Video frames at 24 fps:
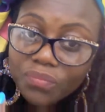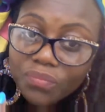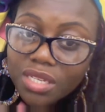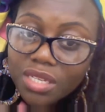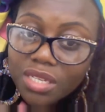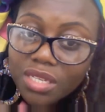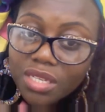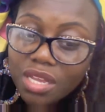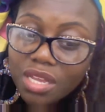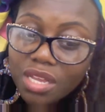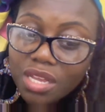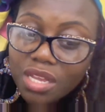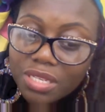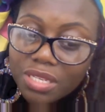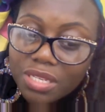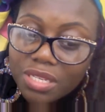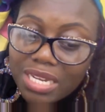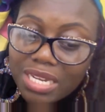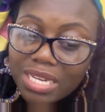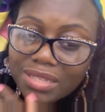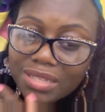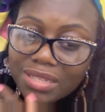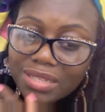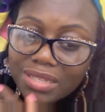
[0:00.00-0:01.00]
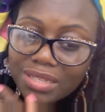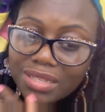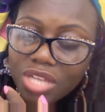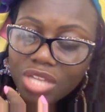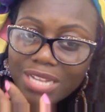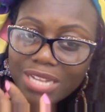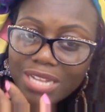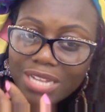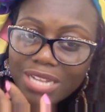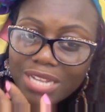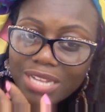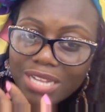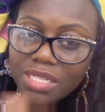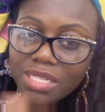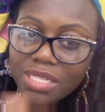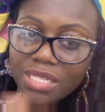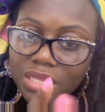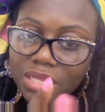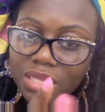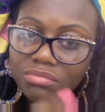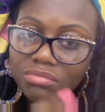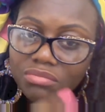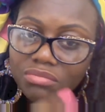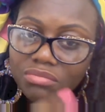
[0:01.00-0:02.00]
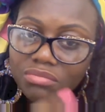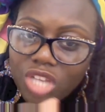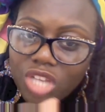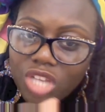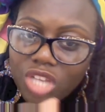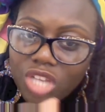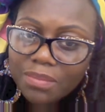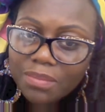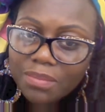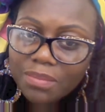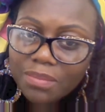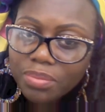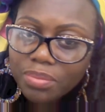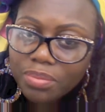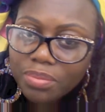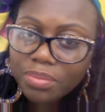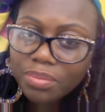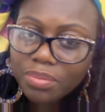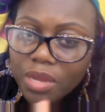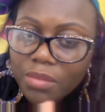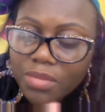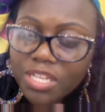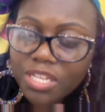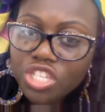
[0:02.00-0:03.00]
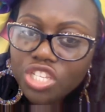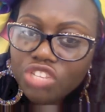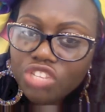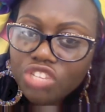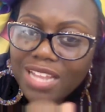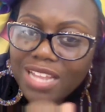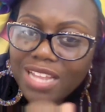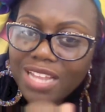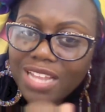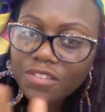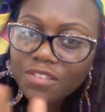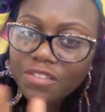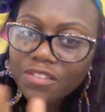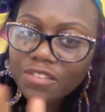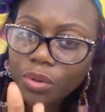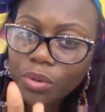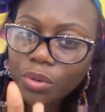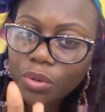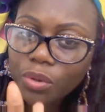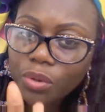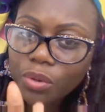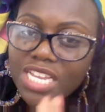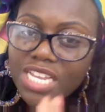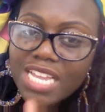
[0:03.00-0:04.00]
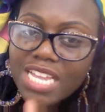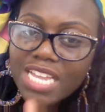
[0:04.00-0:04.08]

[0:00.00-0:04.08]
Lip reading: It's like an encyclopedia type interactive book.